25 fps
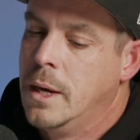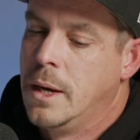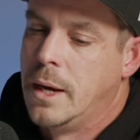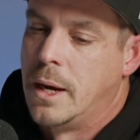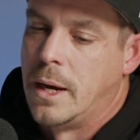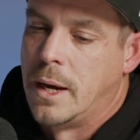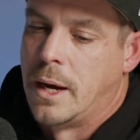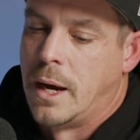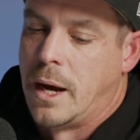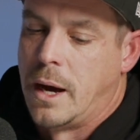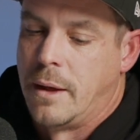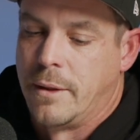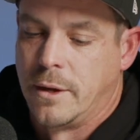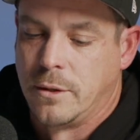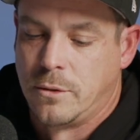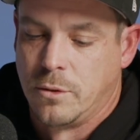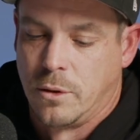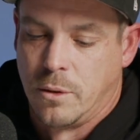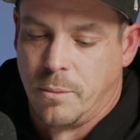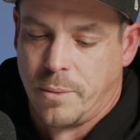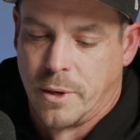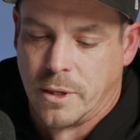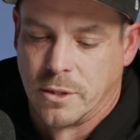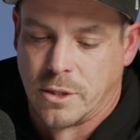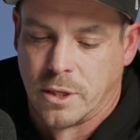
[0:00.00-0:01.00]
Uh, they
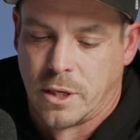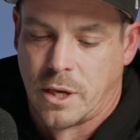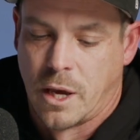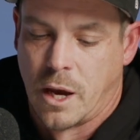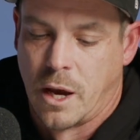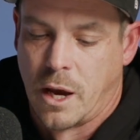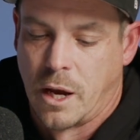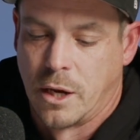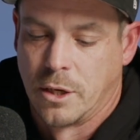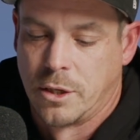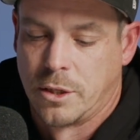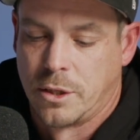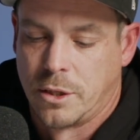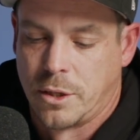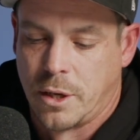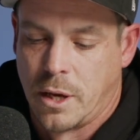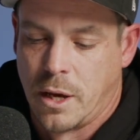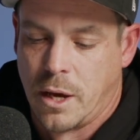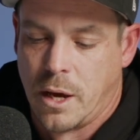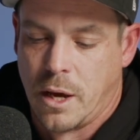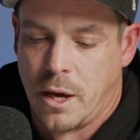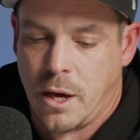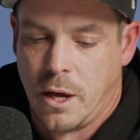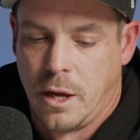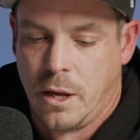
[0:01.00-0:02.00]
took a bunch of cash
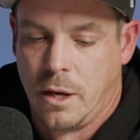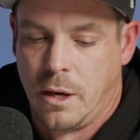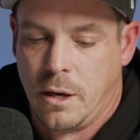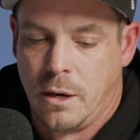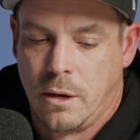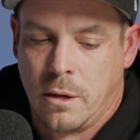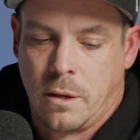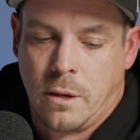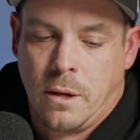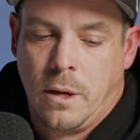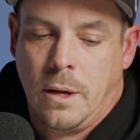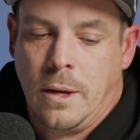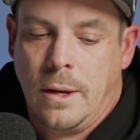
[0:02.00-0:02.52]
and